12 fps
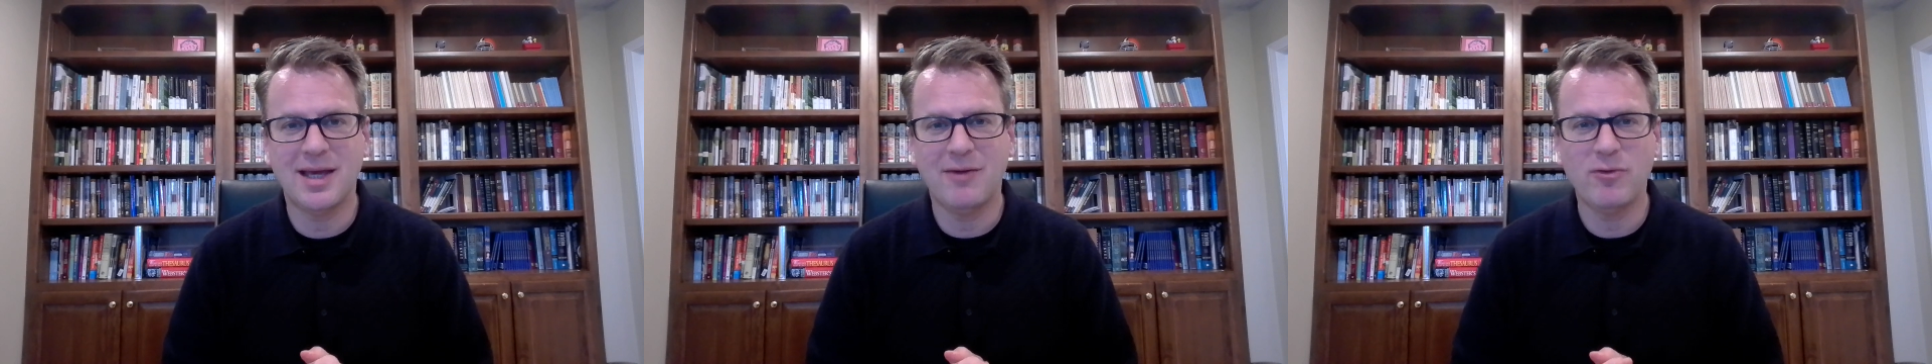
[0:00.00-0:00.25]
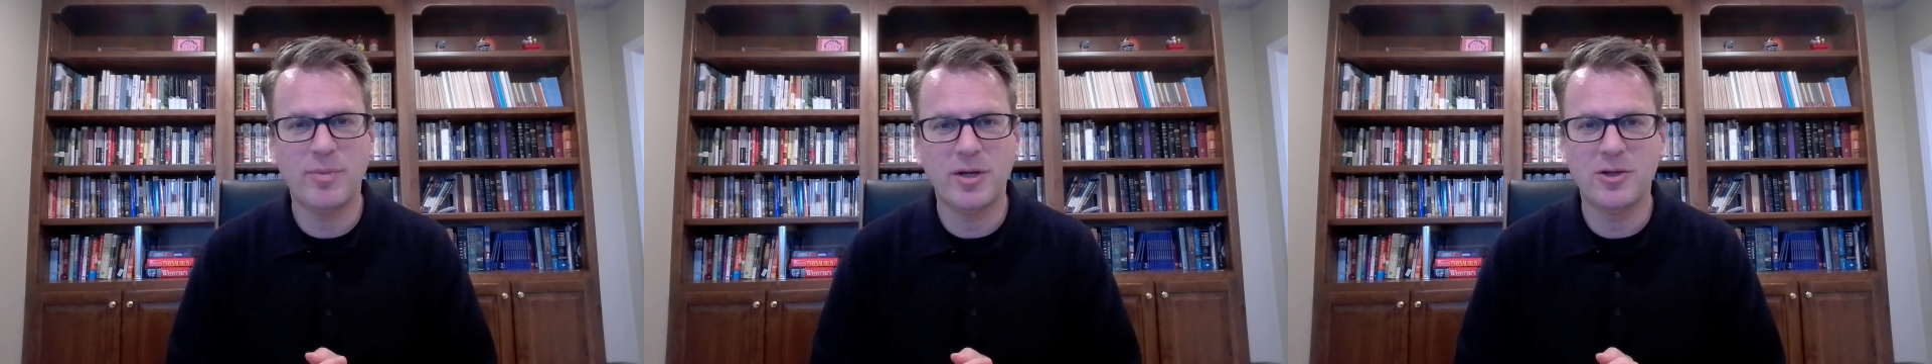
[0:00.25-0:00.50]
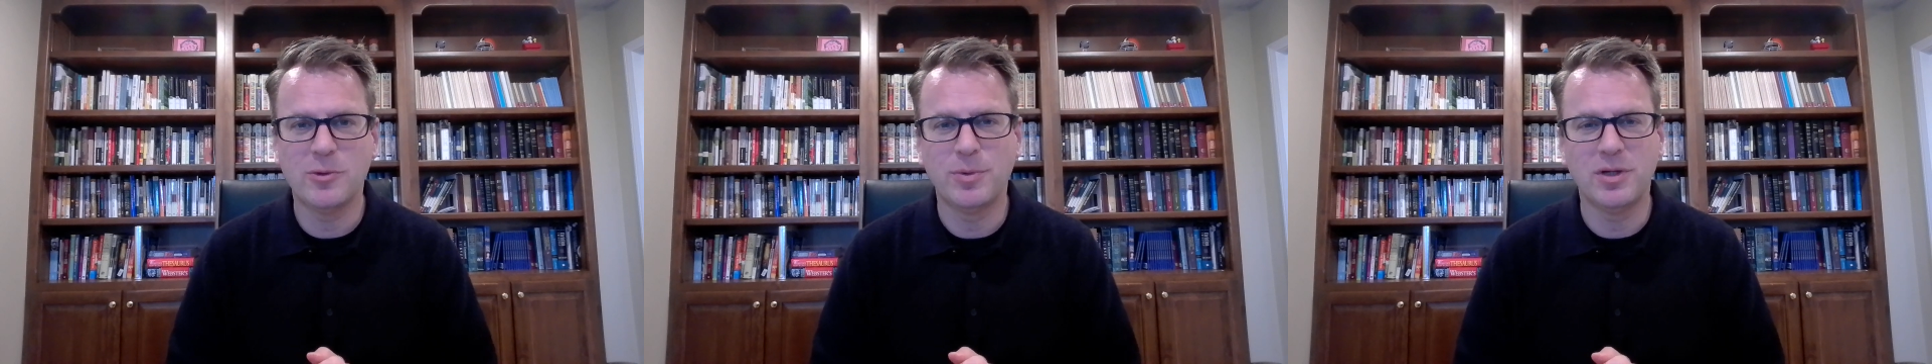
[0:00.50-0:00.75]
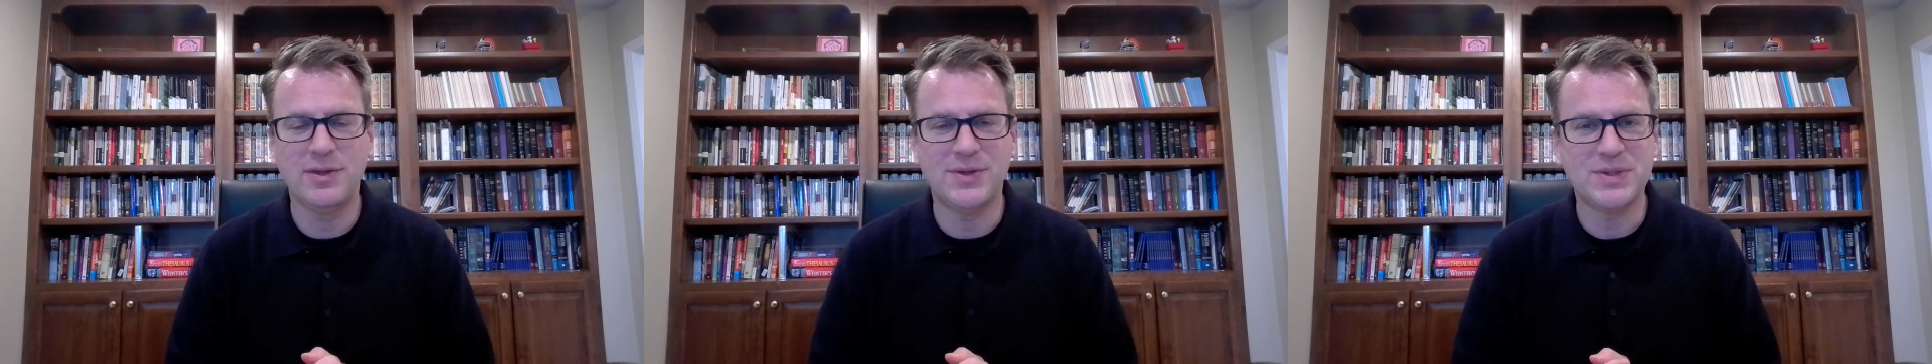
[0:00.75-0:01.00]
to everybody who
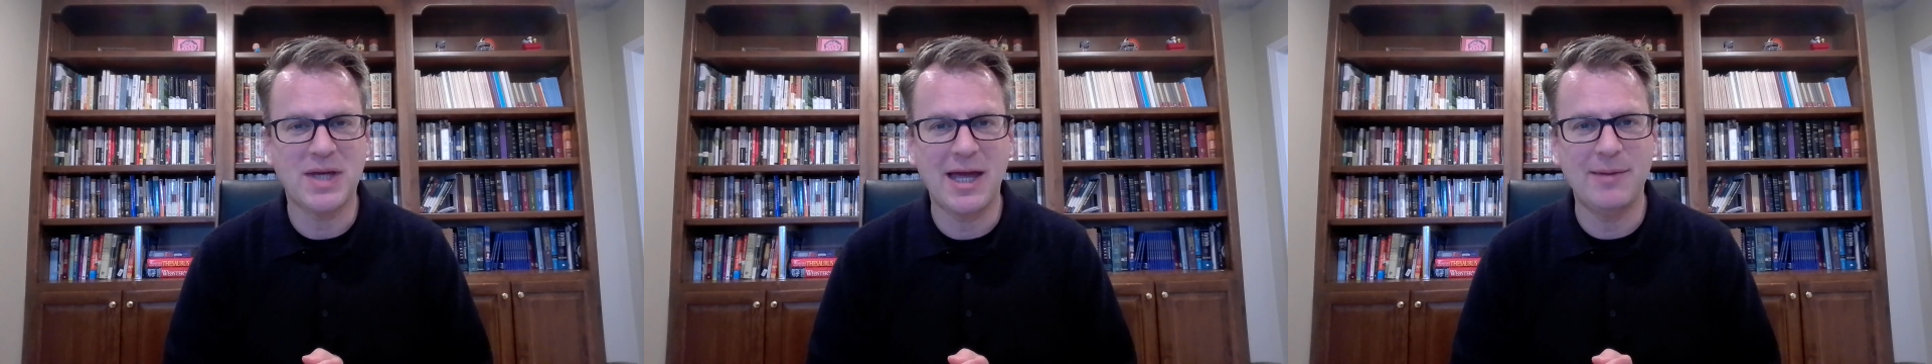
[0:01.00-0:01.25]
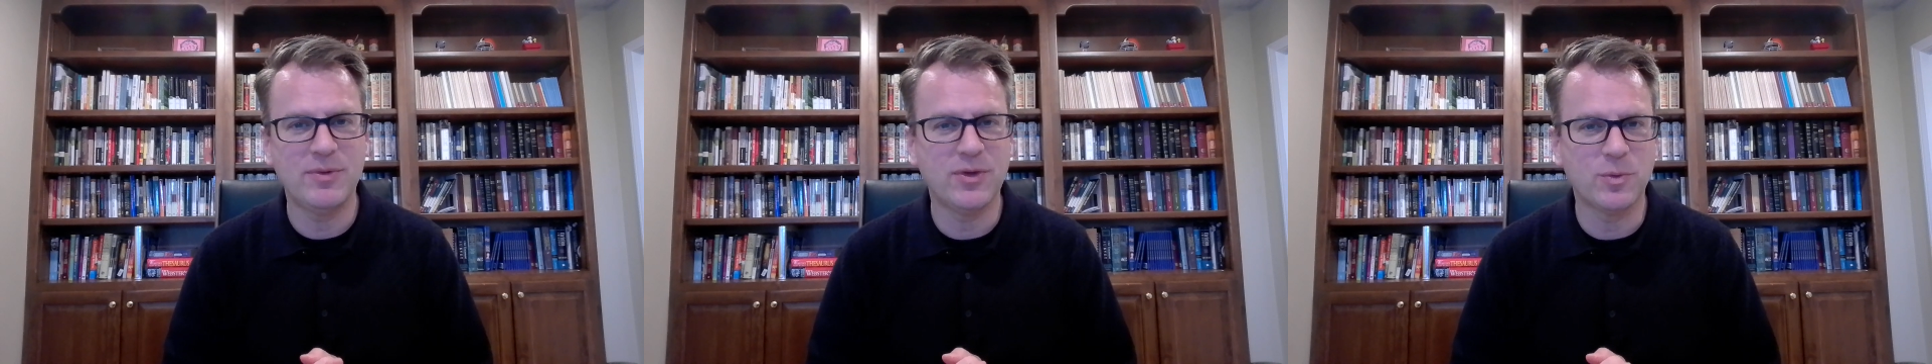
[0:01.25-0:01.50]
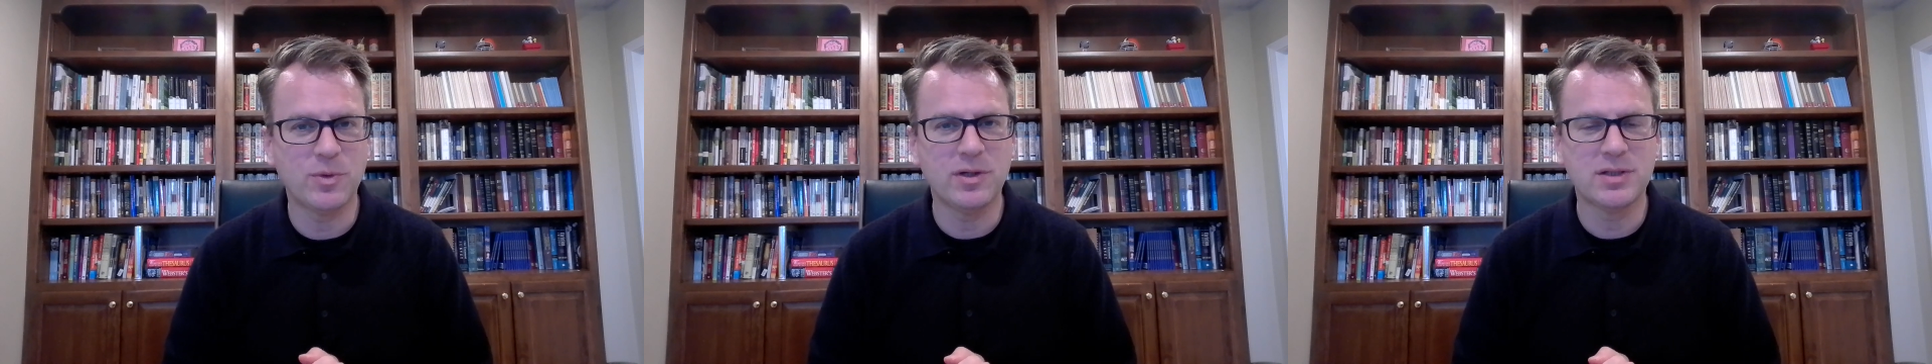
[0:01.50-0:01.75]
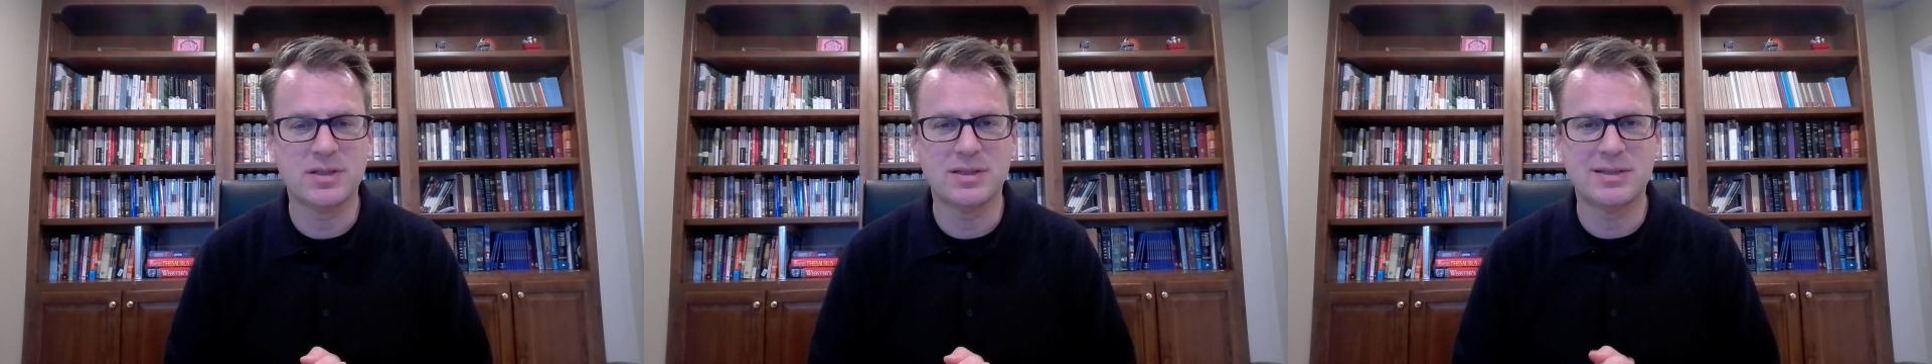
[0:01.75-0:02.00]
put in the time and the
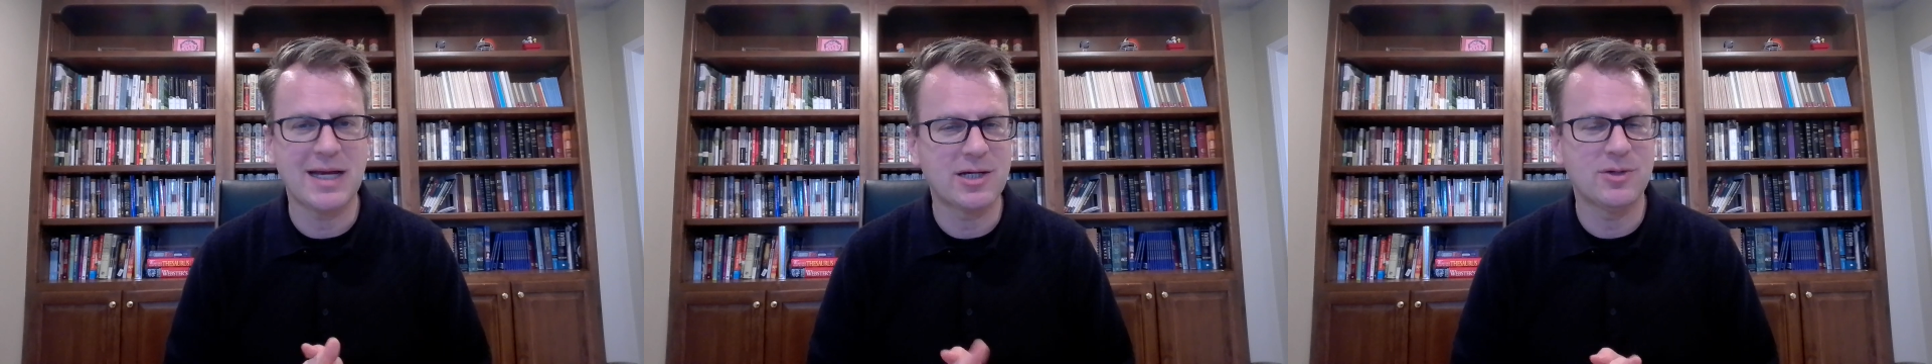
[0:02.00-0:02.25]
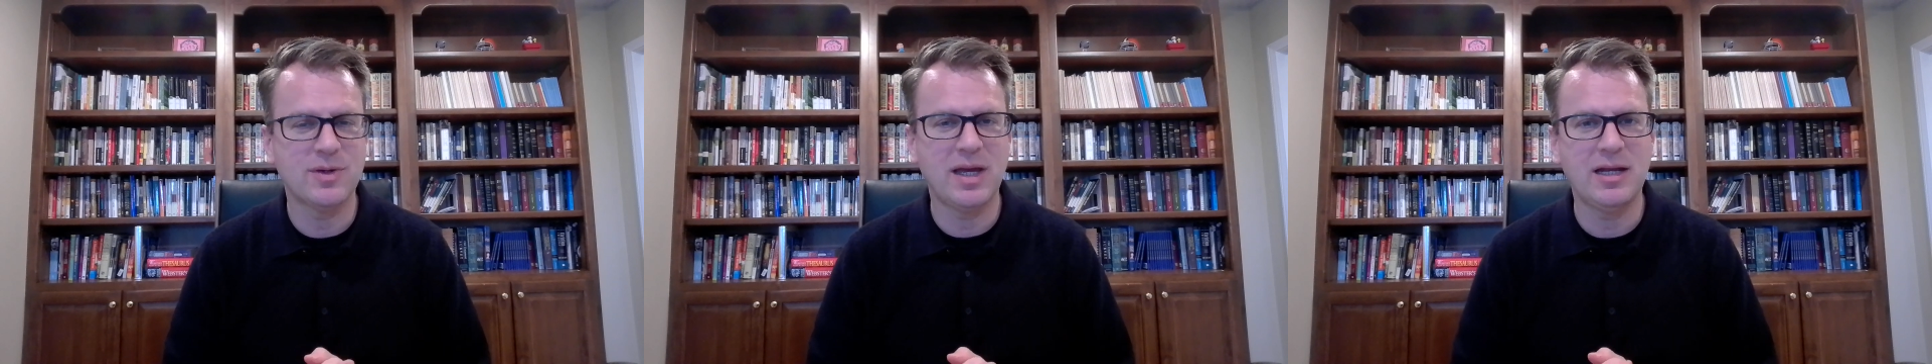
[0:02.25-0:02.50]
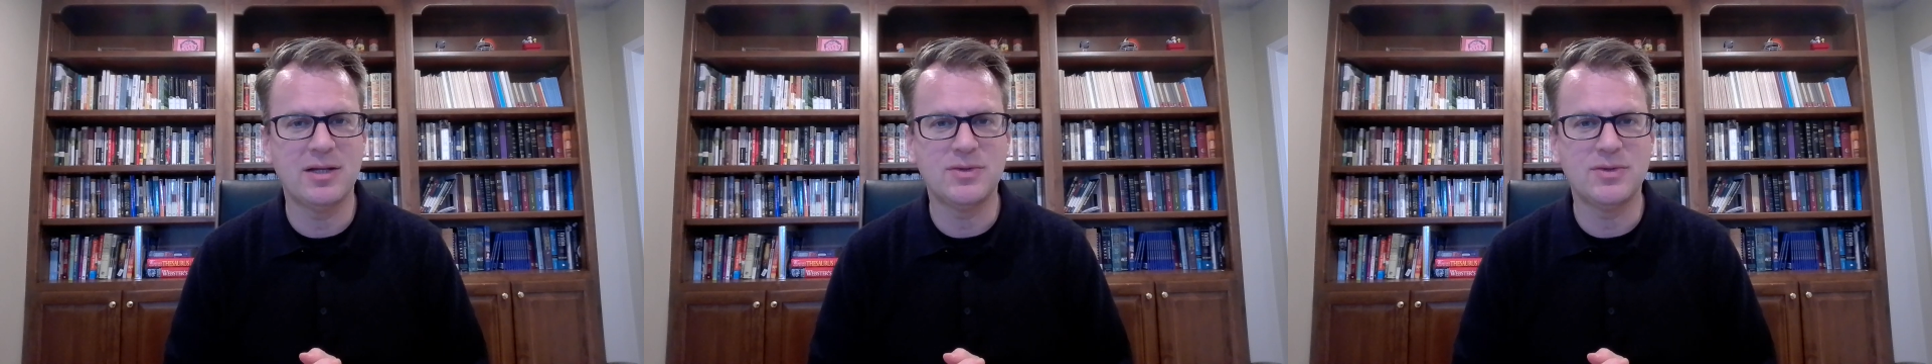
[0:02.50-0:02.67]
work to decorate